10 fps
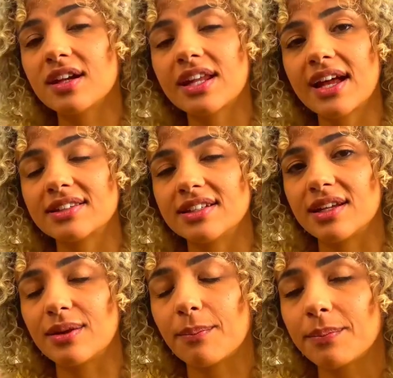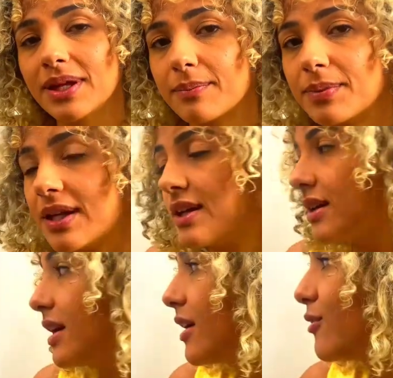connecting it. Click, click.
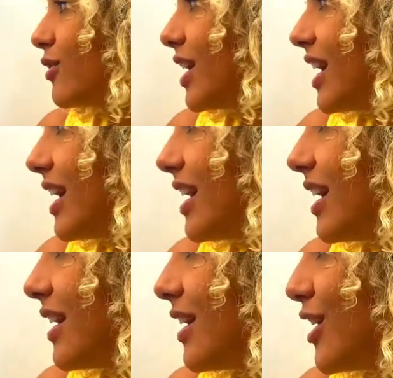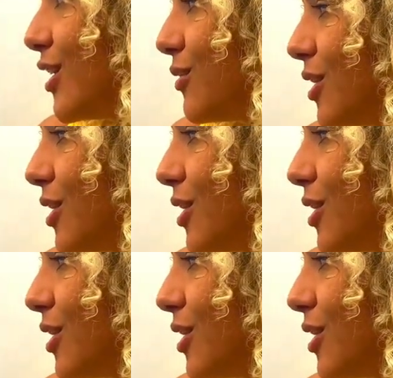Ready? Here